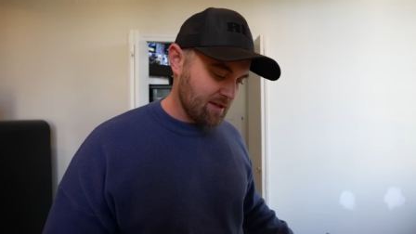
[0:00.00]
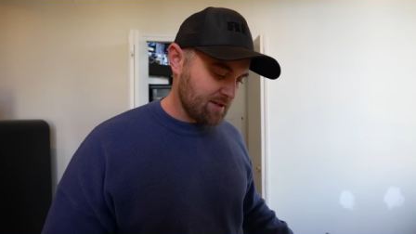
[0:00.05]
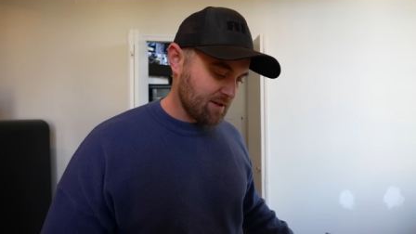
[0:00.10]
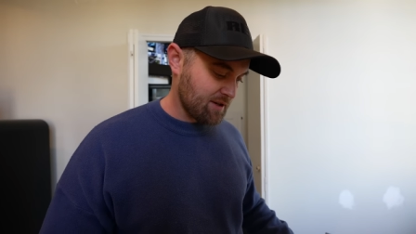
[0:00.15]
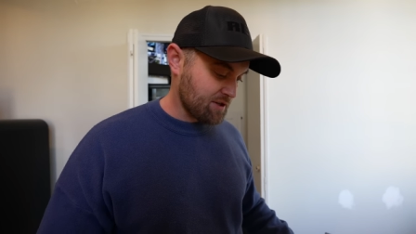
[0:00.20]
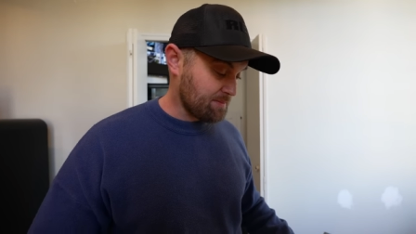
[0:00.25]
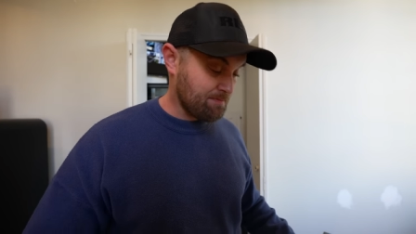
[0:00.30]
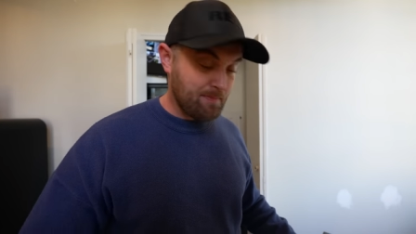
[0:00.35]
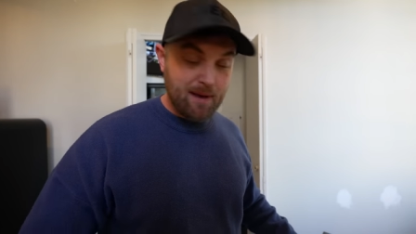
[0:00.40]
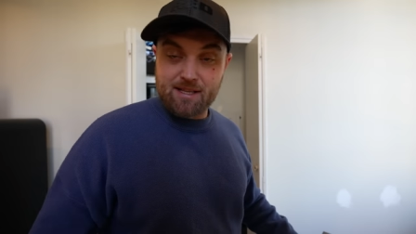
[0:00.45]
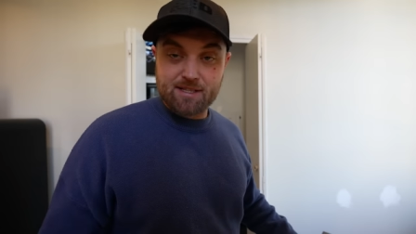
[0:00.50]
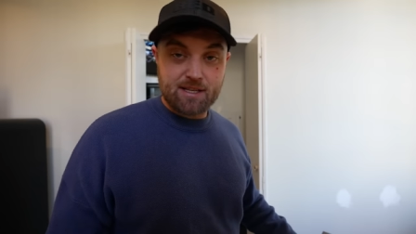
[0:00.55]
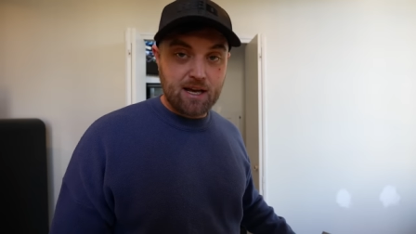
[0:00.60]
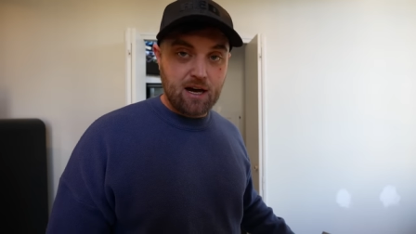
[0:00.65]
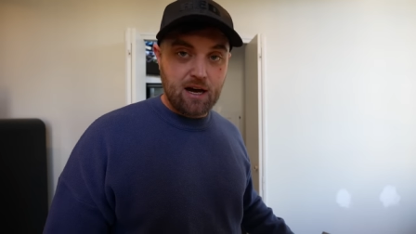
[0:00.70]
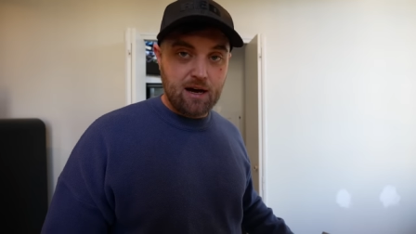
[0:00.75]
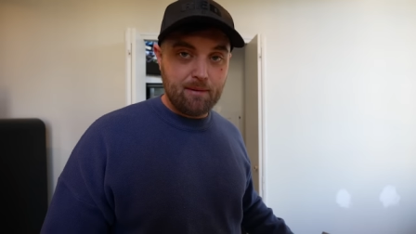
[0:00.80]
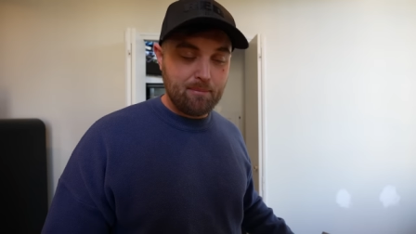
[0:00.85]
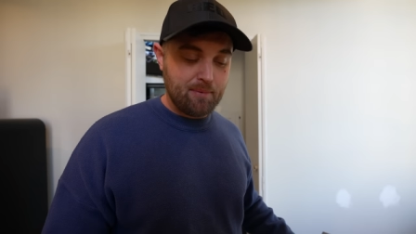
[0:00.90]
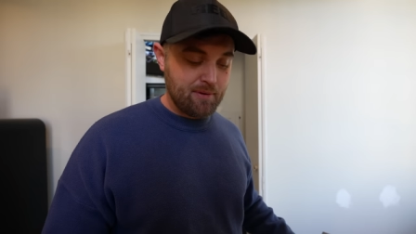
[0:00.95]
So I just picked it
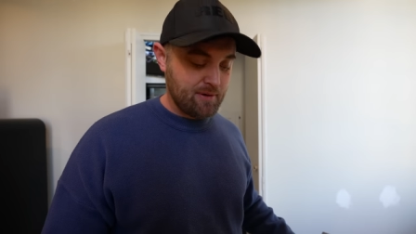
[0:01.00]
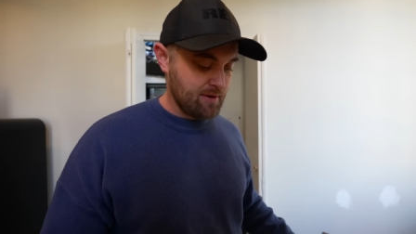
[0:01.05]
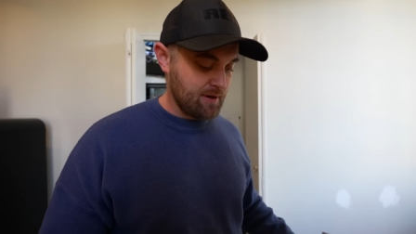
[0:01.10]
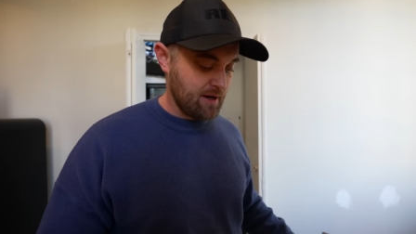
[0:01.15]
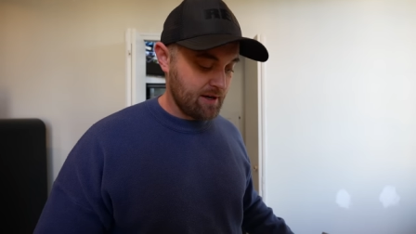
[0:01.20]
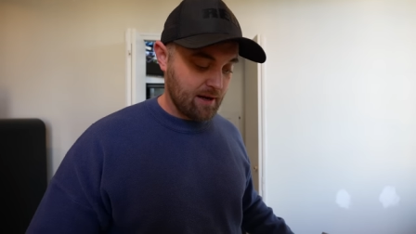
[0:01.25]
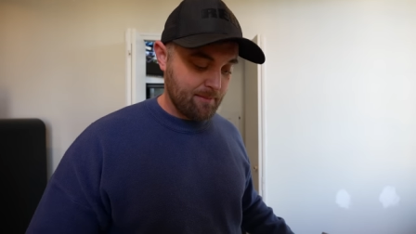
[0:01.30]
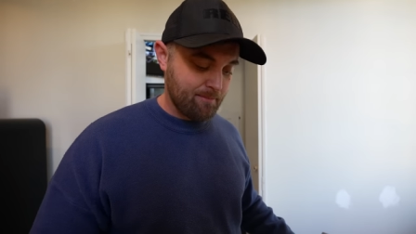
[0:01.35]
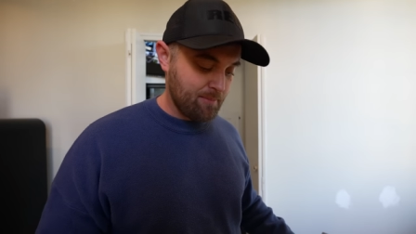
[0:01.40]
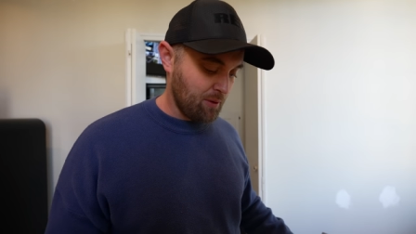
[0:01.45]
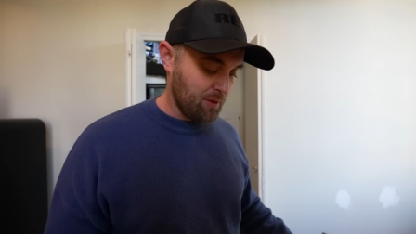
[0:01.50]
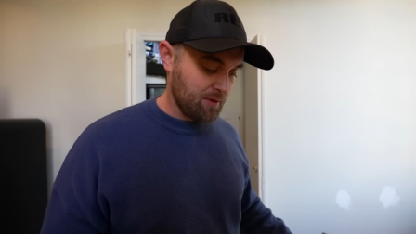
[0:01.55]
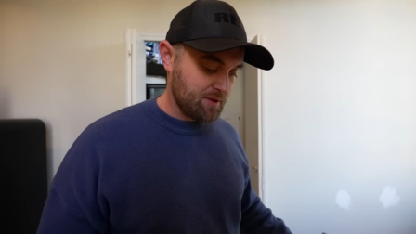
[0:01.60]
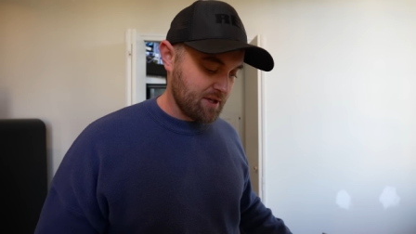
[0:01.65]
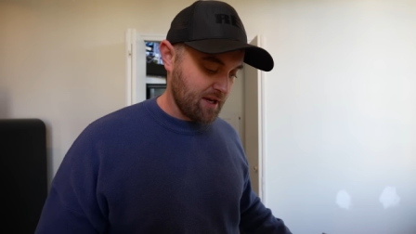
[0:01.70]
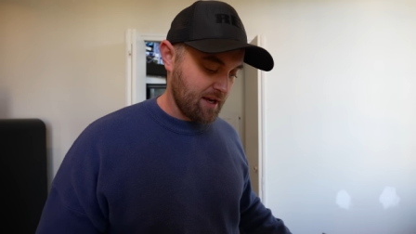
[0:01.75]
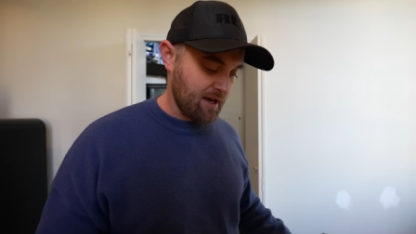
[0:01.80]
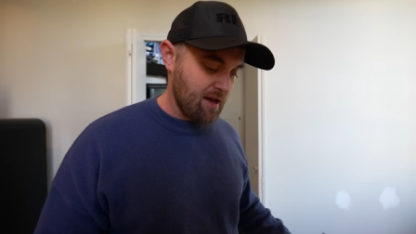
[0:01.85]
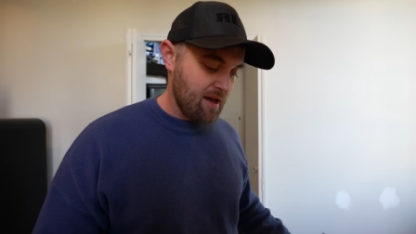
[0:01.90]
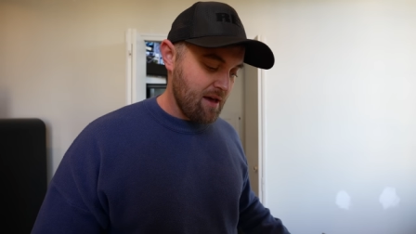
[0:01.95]
up and I bought
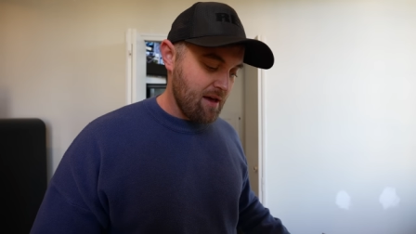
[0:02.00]
it.